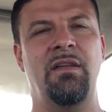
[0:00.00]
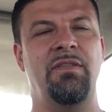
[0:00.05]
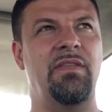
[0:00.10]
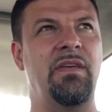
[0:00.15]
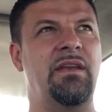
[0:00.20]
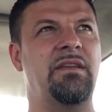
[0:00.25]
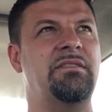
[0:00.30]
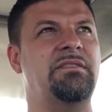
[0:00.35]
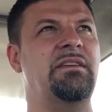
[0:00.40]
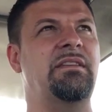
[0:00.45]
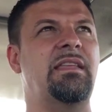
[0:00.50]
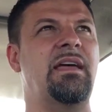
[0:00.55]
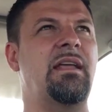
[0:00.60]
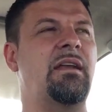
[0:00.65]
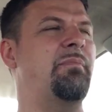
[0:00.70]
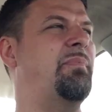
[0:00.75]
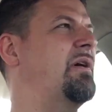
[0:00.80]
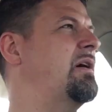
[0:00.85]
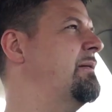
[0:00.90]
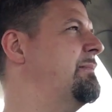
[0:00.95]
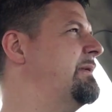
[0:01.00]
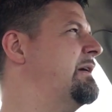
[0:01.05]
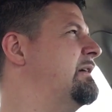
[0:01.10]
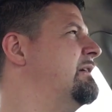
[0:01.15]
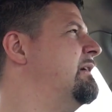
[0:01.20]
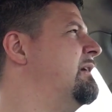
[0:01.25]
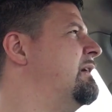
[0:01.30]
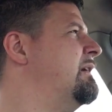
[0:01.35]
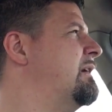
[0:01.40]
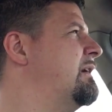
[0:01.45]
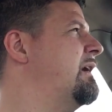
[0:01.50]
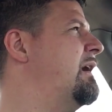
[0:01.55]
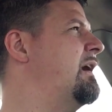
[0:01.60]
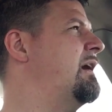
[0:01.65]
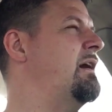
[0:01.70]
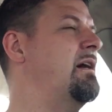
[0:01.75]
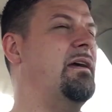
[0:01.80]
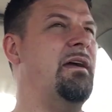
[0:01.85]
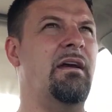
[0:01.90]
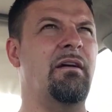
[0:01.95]
then it's in that apartment
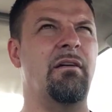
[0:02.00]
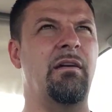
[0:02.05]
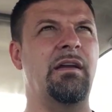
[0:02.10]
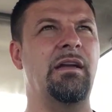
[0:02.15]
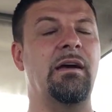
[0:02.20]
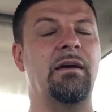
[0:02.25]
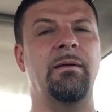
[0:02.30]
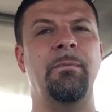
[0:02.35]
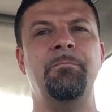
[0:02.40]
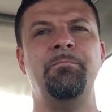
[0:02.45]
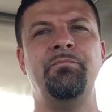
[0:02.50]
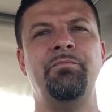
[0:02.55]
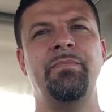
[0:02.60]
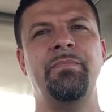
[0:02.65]
area